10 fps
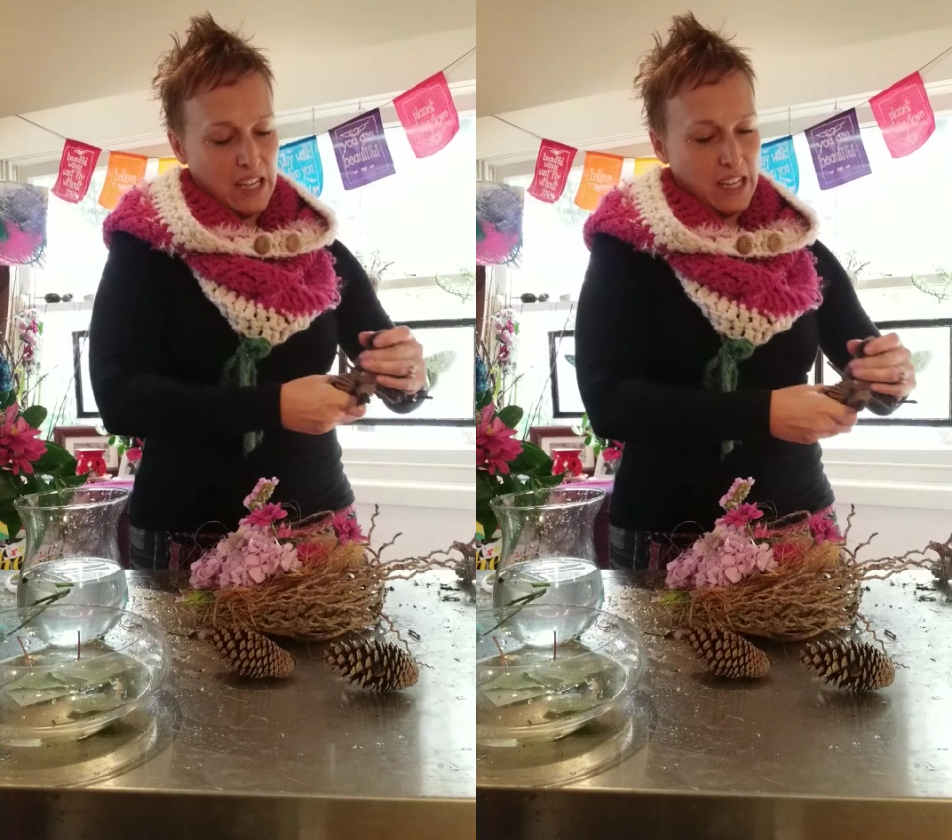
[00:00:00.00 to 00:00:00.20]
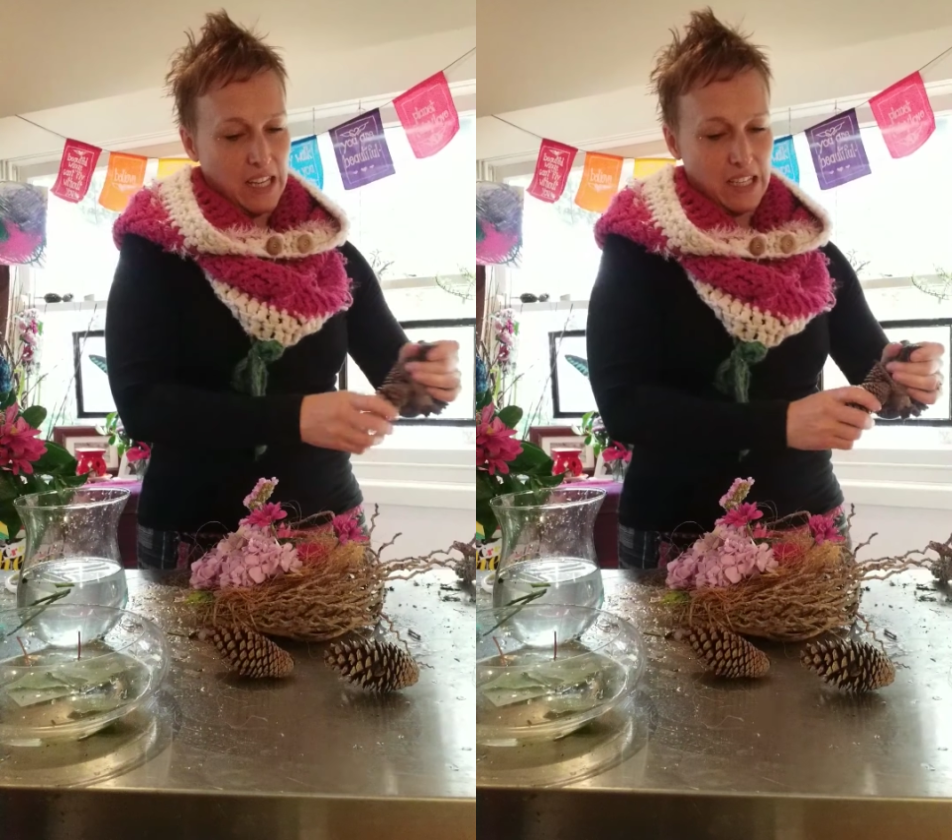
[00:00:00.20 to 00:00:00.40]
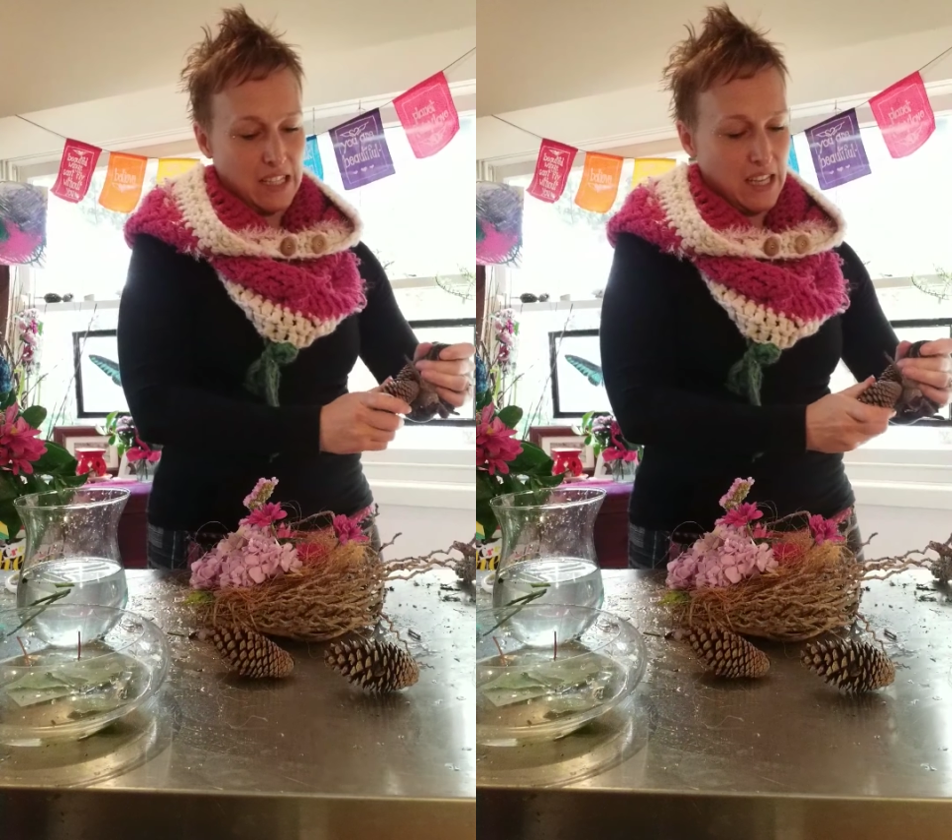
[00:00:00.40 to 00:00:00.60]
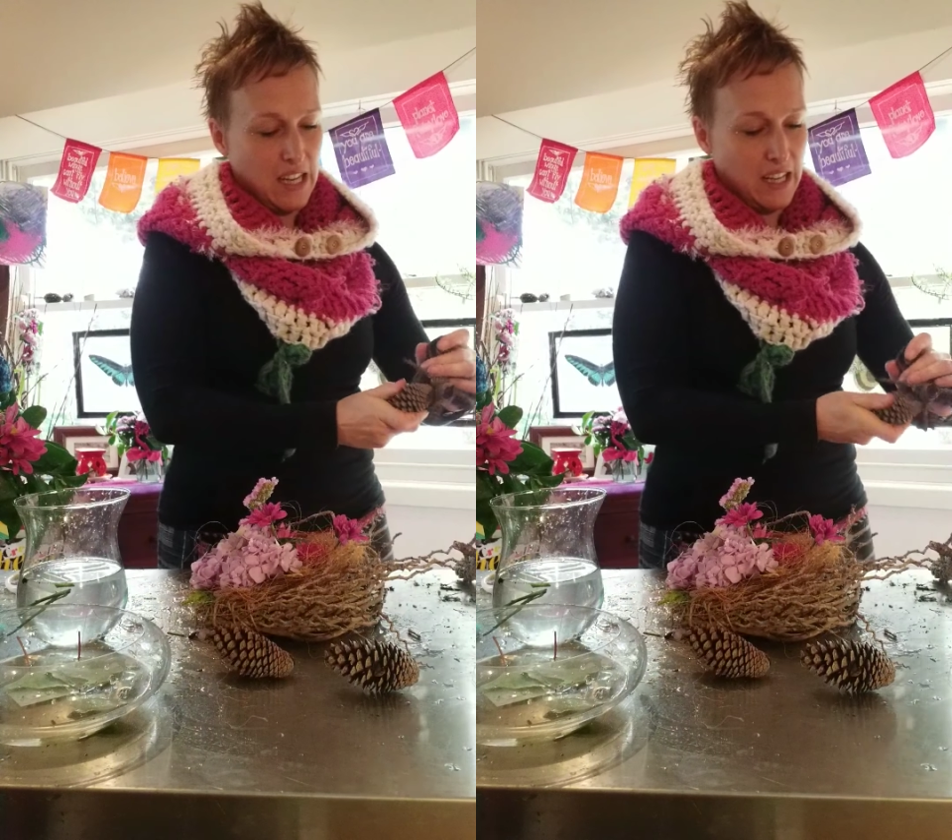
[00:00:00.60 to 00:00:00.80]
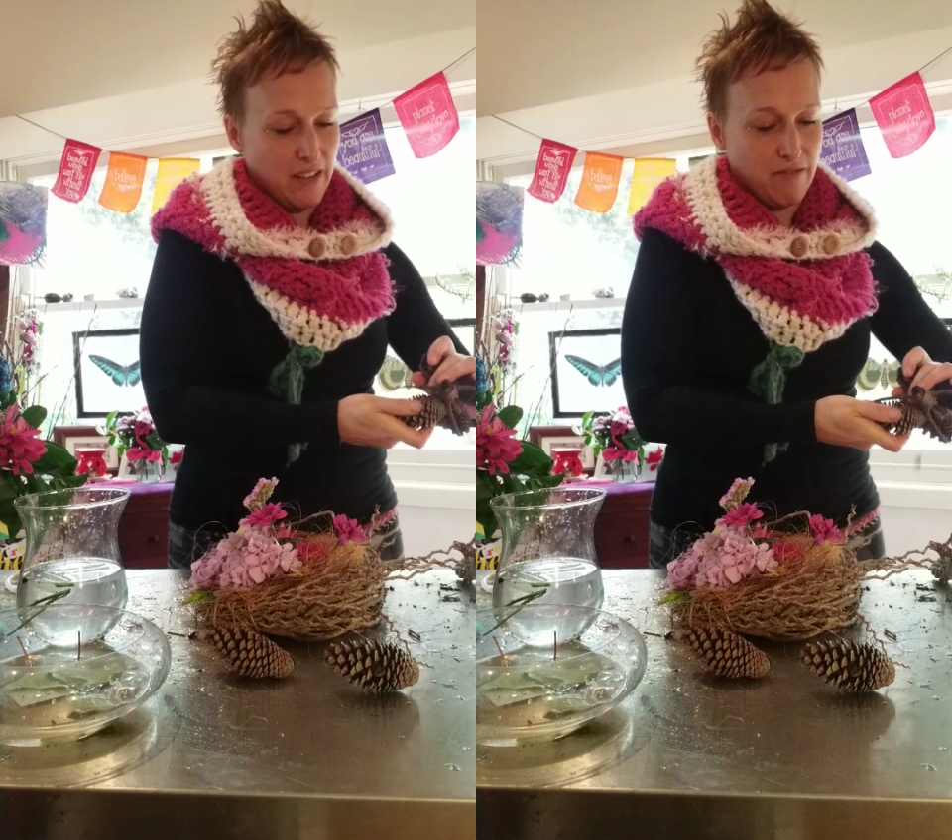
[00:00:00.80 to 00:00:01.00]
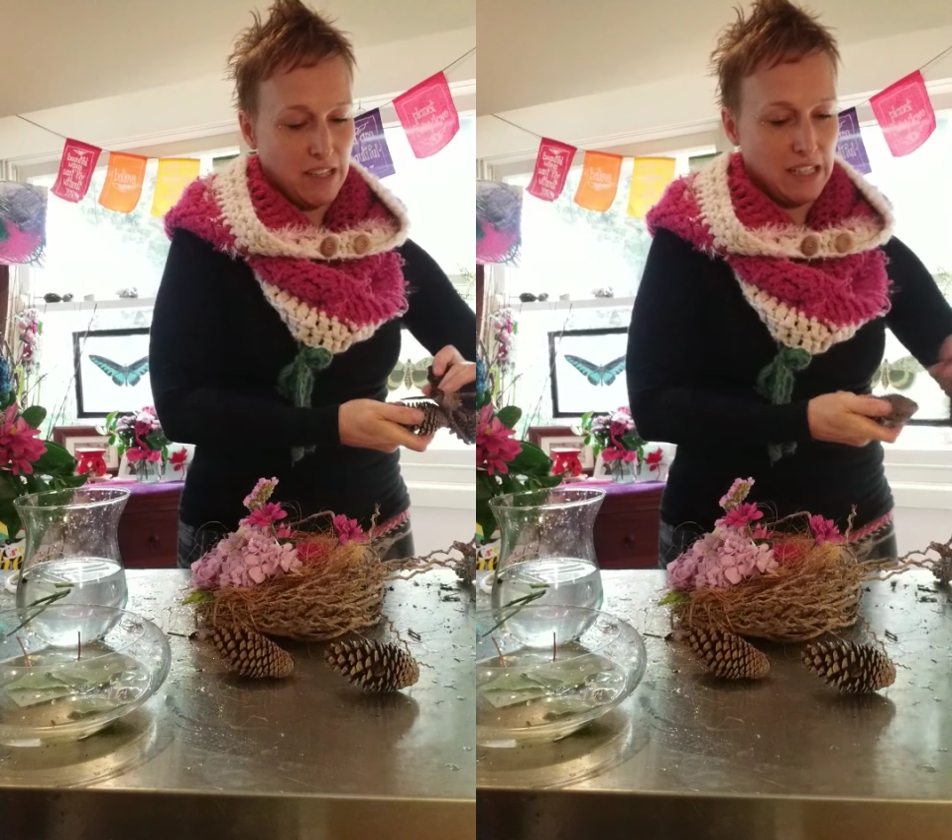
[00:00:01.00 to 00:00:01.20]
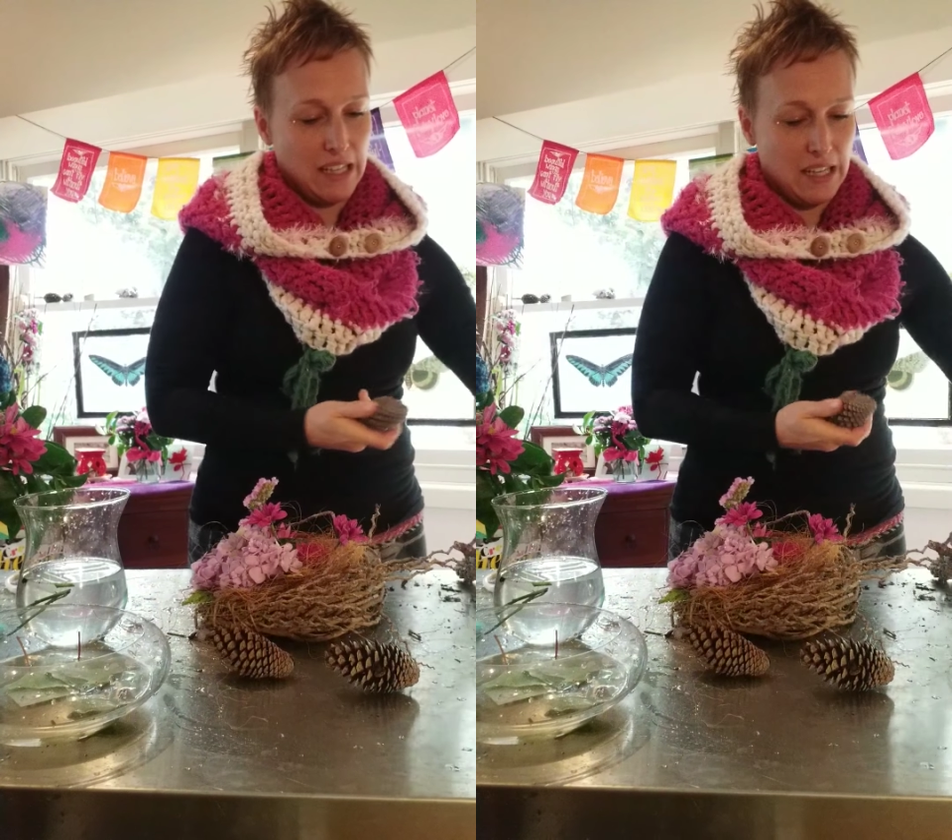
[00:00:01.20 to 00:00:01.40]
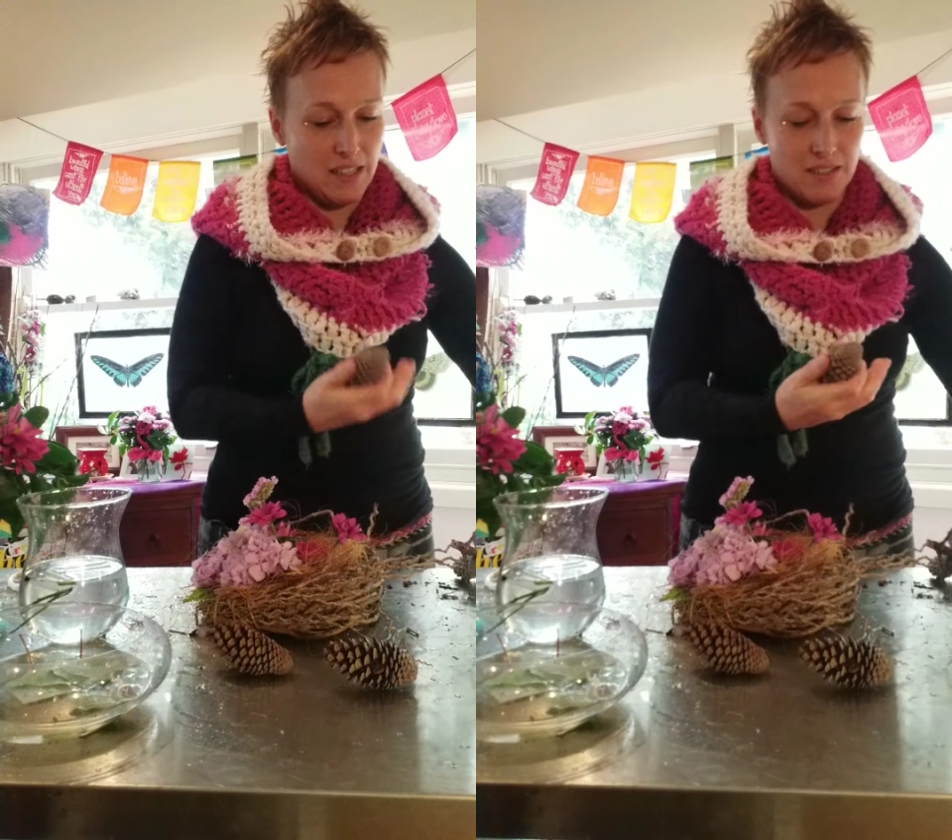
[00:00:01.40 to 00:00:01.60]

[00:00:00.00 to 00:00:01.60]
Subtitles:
It really